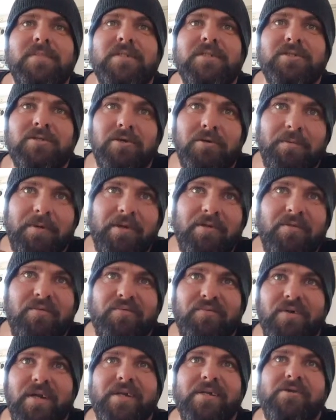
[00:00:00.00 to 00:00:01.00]
it's got to be on the
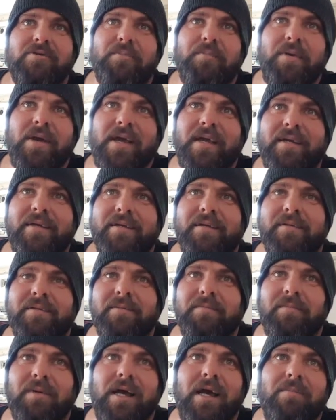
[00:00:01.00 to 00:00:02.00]
front of your packet
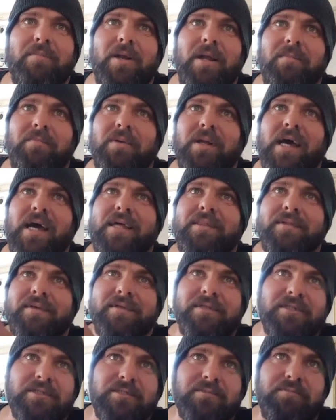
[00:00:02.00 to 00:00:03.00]
and blah blah blah, and
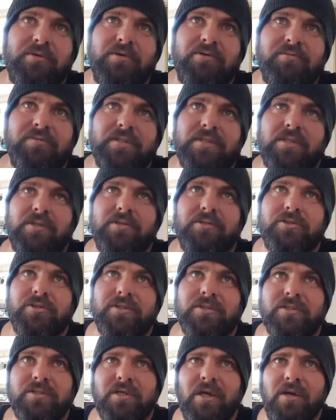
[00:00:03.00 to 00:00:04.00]
then dispute
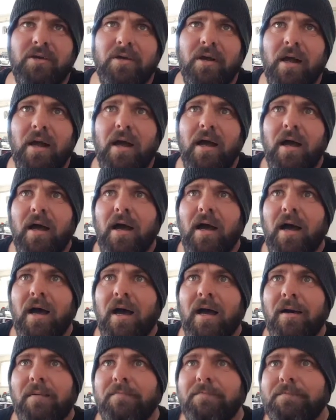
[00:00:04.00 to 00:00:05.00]
resolution. So
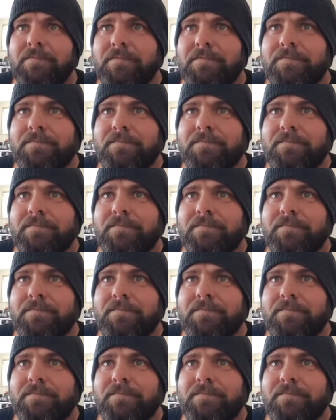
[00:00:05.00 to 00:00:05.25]
that's